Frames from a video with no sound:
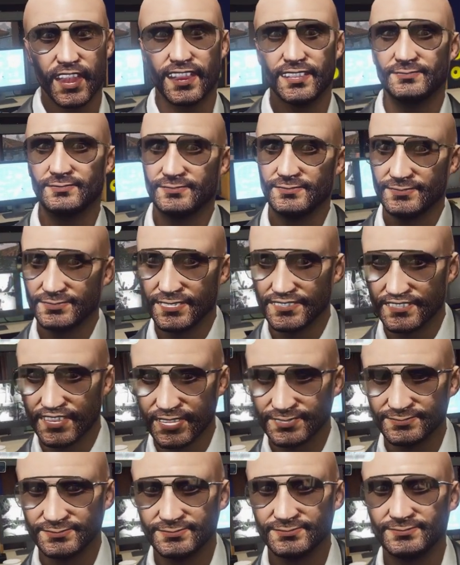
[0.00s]
in here
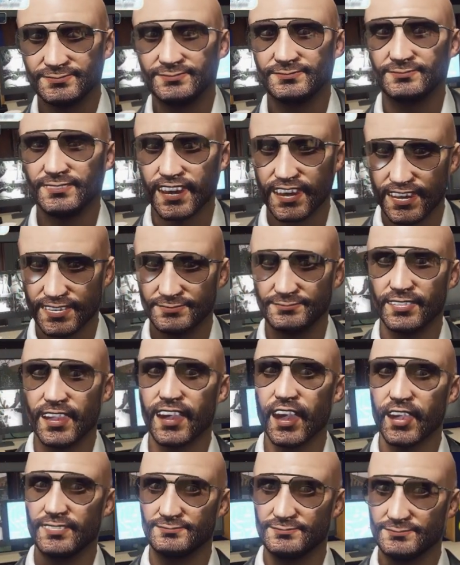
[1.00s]
and fucking
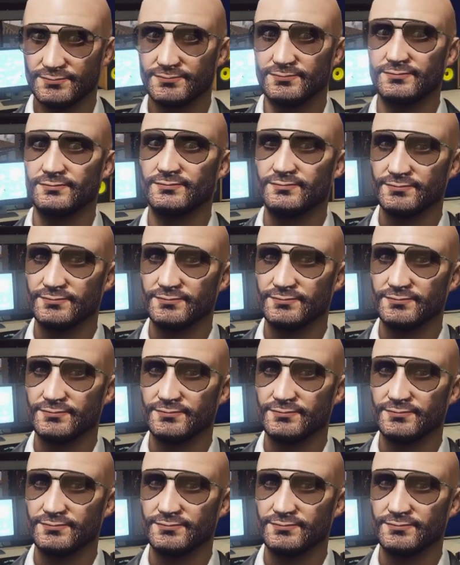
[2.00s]
just... Oh, not